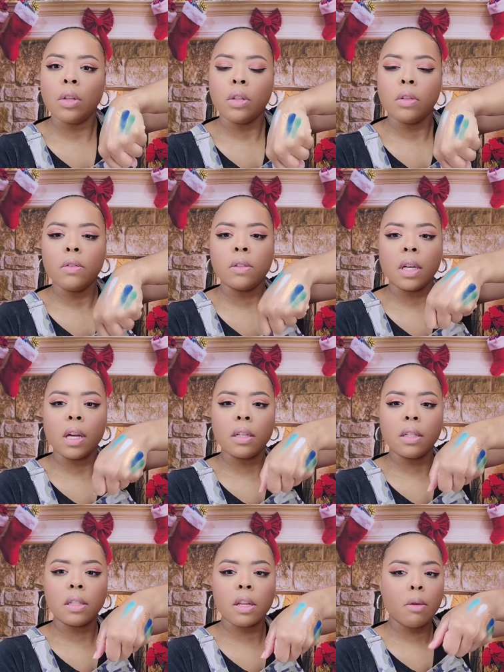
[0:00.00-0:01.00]
use at
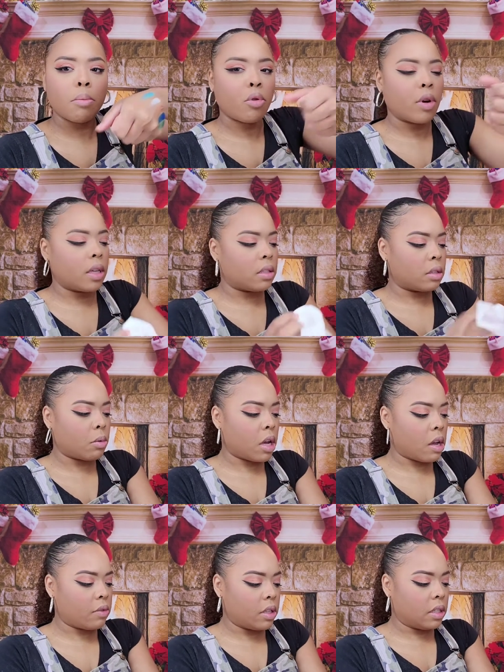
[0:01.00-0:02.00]
some point, so we'll
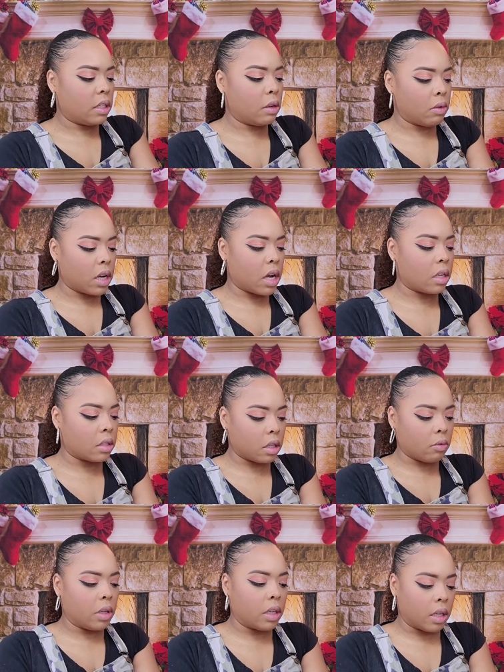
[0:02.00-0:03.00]
have to see what kind of
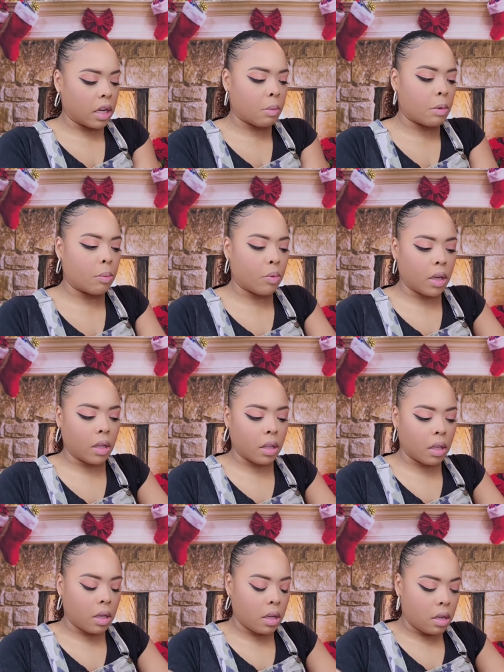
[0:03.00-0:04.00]
look we can come up with
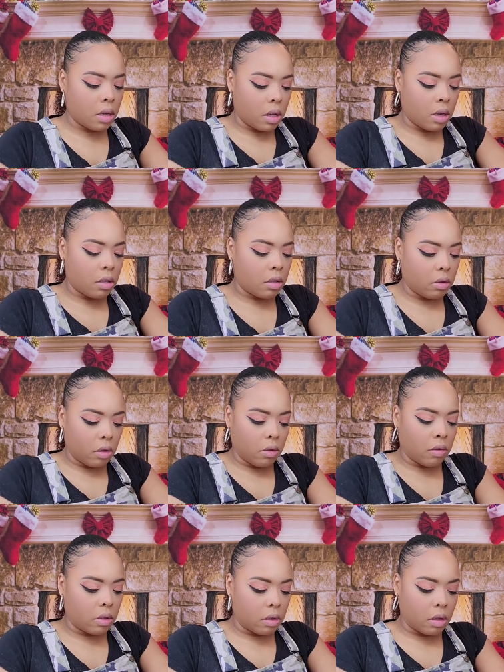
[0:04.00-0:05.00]
to
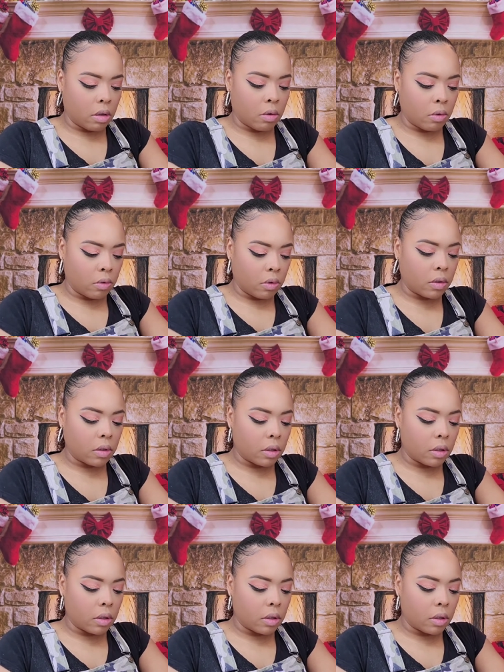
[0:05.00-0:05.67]
use those.